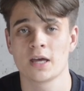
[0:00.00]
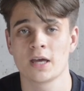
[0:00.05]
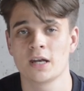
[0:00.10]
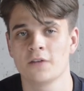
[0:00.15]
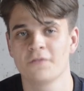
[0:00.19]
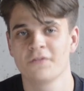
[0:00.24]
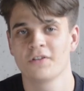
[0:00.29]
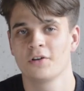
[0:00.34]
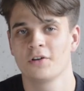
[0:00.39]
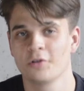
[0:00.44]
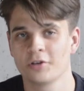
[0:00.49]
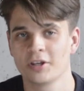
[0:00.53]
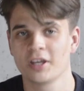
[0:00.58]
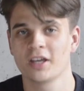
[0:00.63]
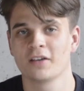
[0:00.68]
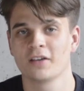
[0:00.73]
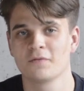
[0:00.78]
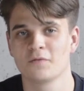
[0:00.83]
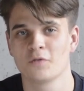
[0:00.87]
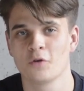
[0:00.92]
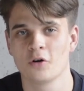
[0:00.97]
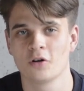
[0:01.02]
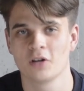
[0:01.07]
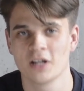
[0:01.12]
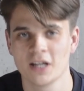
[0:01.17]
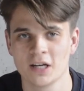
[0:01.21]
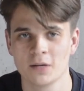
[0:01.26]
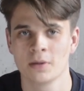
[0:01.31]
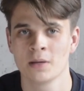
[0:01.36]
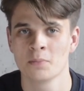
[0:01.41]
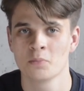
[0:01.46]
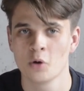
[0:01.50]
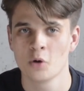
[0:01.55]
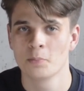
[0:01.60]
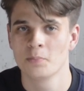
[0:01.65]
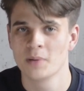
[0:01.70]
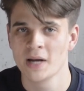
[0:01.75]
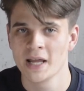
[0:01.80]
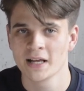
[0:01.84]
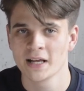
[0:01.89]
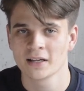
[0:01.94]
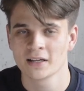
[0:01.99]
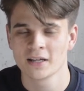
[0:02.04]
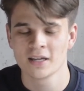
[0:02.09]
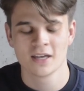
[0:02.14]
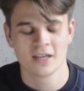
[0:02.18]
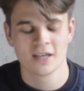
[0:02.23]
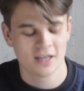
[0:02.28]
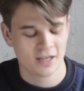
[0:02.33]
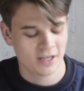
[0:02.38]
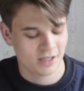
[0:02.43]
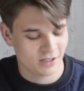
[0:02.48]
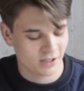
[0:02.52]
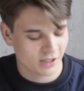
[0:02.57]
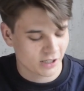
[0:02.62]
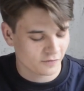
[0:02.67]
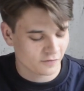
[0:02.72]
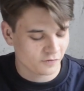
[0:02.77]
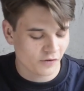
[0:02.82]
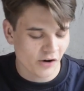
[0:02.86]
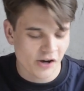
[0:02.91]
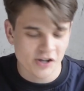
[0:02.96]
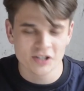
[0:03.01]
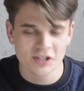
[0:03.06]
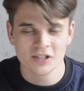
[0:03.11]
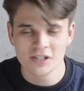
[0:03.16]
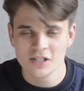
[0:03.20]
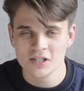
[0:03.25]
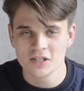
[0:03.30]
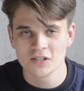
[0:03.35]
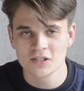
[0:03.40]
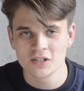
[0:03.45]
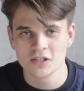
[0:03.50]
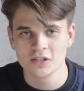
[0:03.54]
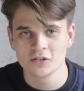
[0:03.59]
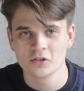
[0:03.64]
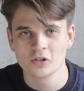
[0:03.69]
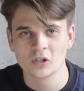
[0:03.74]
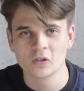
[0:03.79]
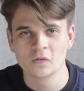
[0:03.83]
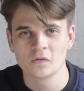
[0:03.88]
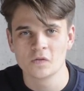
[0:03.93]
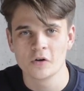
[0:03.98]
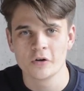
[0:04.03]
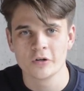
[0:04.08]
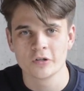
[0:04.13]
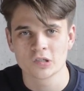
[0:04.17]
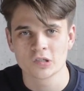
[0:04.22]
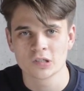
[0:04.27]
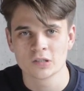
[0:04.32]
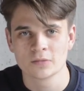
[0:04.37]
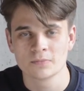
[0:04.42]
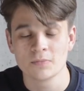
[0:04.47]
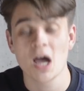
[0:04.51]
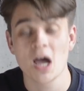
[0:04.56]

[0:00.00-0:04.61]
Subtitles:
And if you're looking for a little bit more bling, you can find it in the steel gold version.